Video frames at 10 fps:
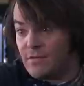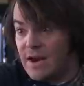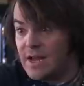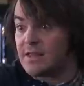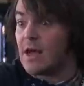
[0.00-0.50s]

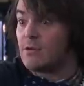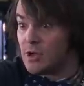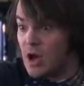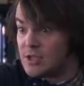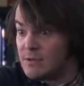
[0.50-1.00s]
Freddie, that was
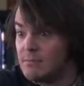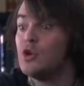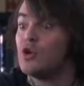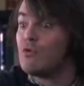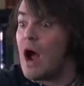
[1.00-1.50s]
awesome.
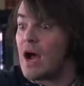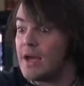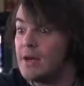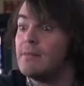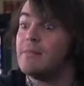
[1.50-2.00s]
You're
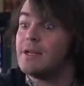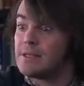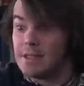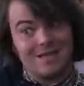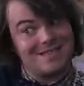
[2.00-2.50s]
rocking, but it's
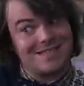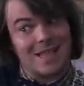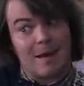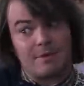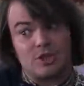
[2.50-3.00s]
a little
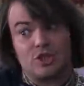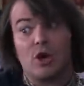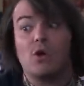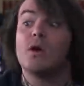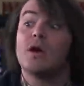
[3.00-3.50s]
sloppy
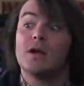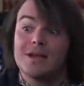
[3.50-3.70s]
Joe.